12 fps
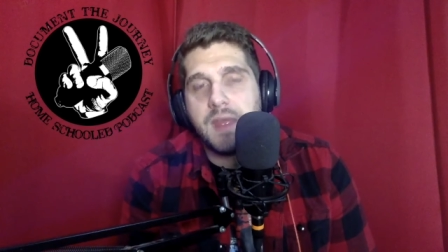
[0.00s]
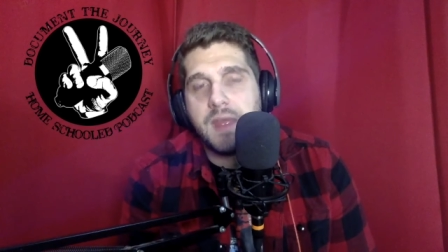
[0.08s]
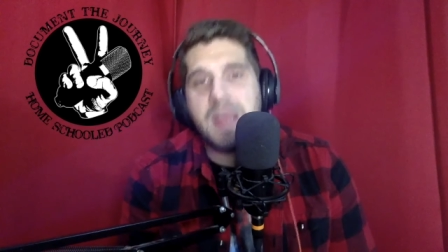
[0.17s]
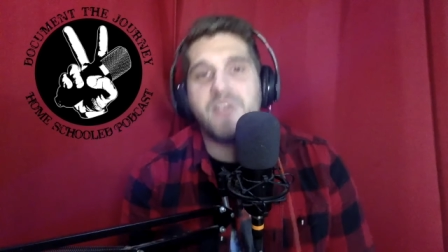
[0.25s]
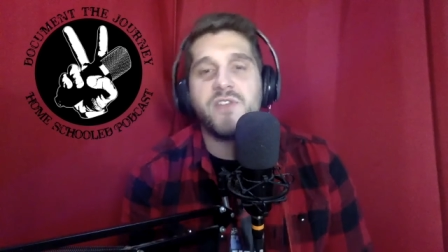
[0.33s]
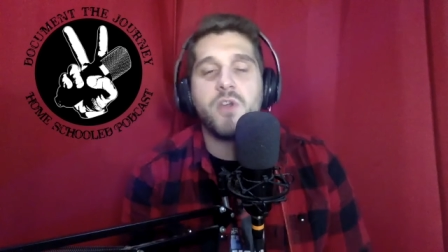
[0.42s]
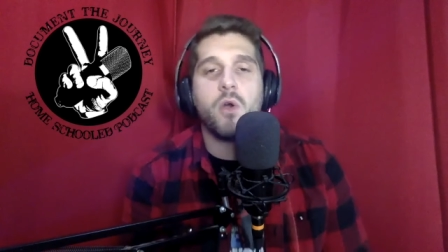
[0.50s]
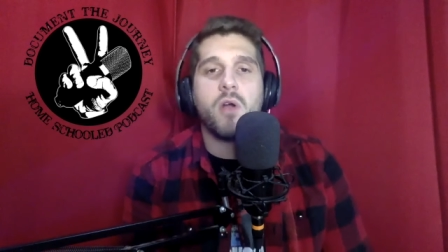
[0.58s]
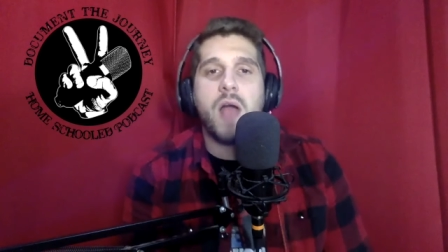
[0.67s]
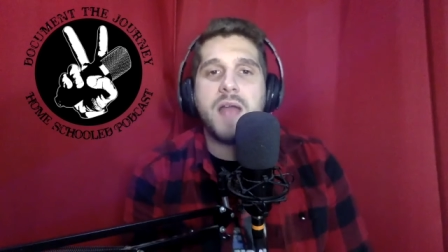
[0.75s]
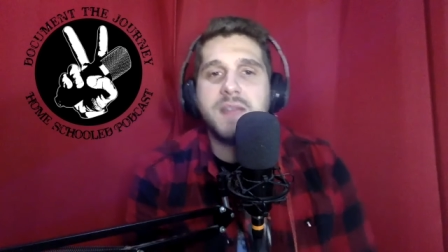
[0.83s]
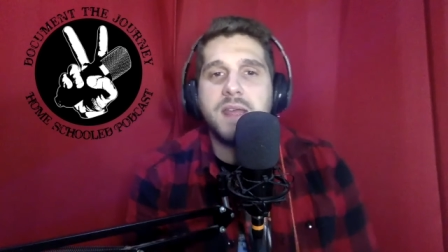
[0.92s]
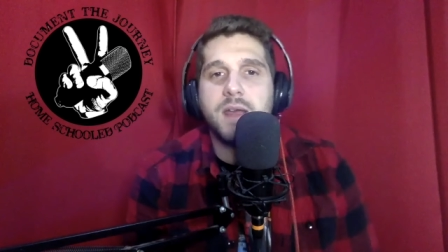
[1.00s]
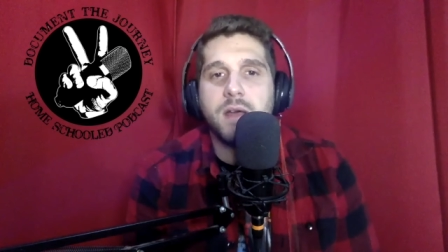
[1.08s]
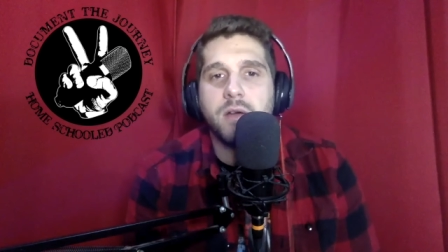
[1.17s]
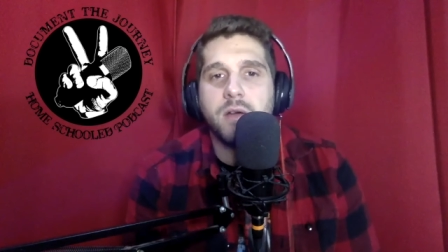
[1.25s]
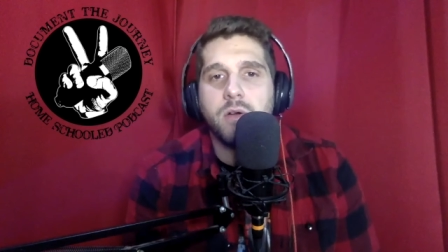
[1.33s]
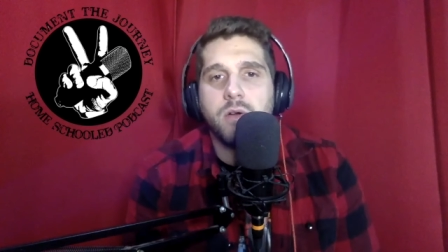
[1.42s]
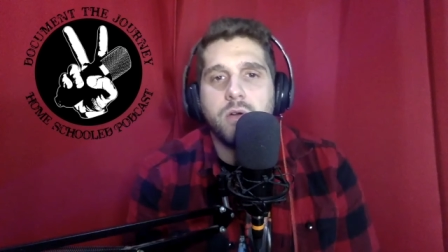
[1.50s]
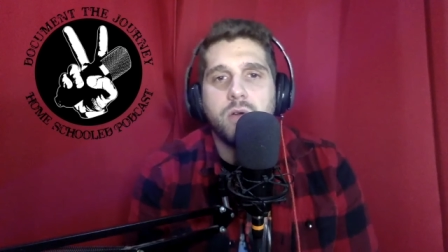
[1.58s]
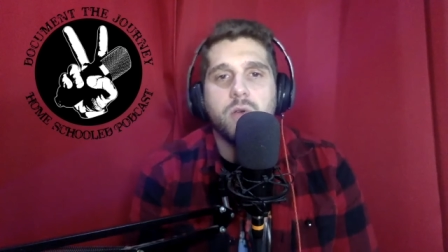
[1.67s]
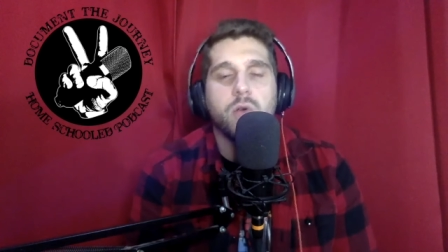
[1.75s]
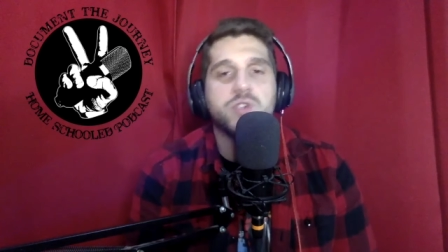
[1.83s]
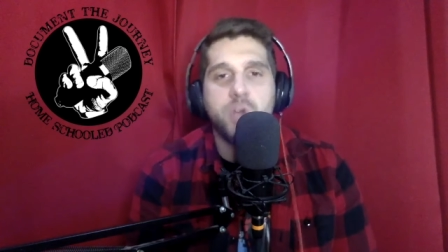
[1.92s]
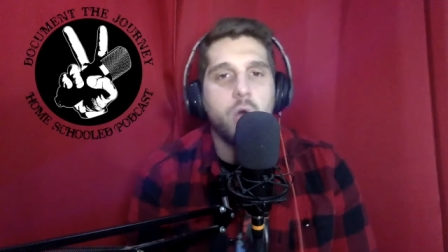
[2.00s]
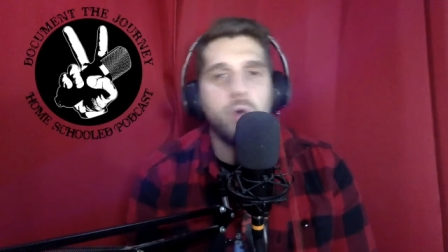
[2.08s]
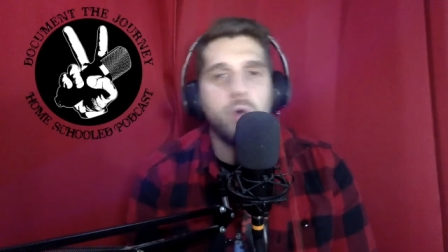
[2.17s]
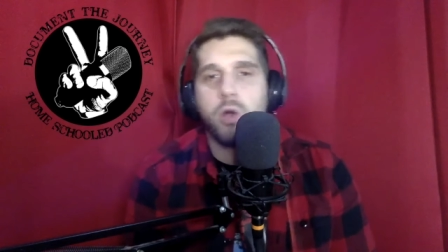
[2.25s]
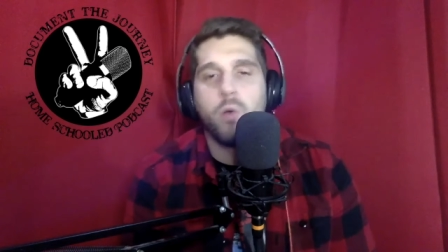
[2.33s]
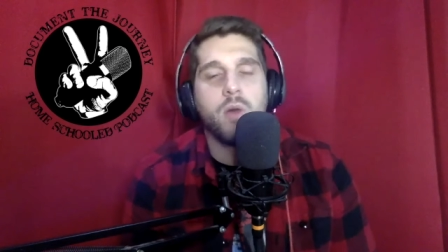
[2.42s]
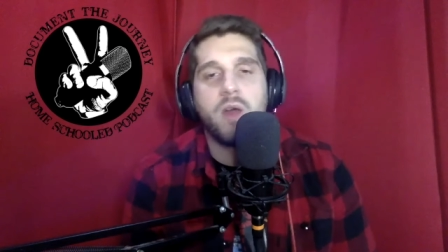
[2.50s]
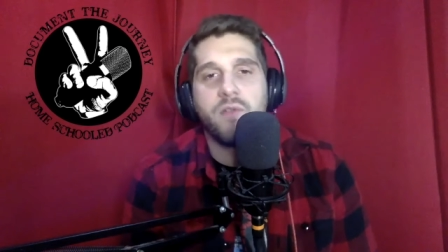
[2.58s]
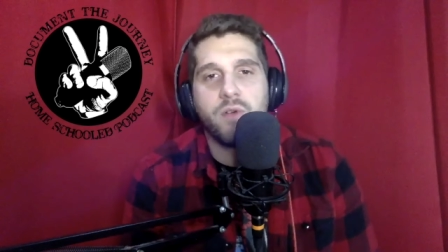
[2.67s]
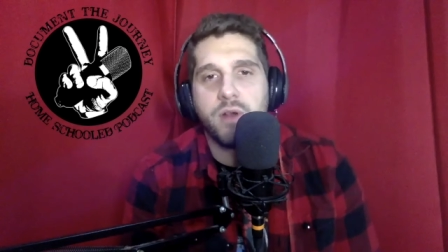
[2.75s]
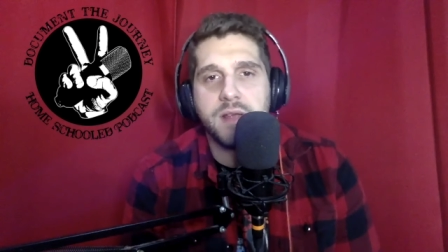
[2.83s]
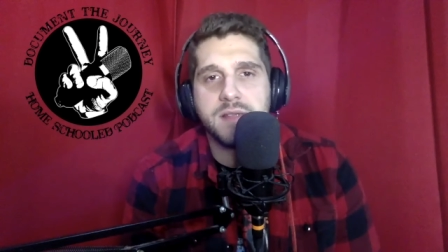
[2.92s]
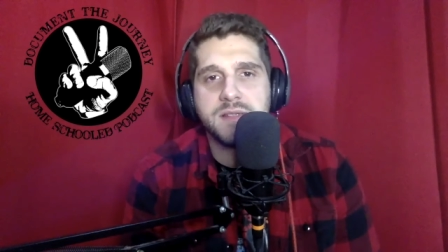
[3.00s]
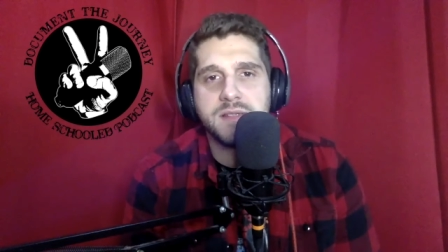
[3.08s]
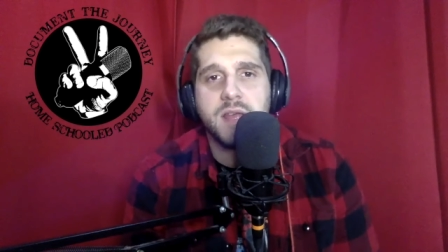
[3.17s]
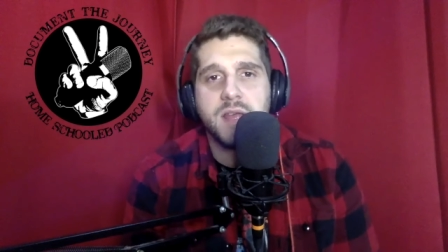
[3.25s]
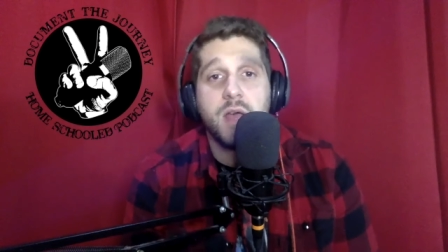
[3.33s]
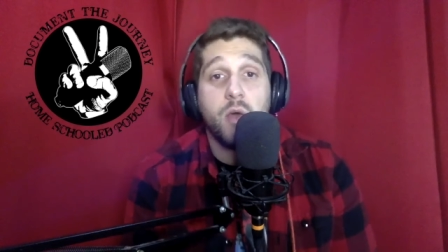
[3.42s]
If your idea or joke or whatever it is,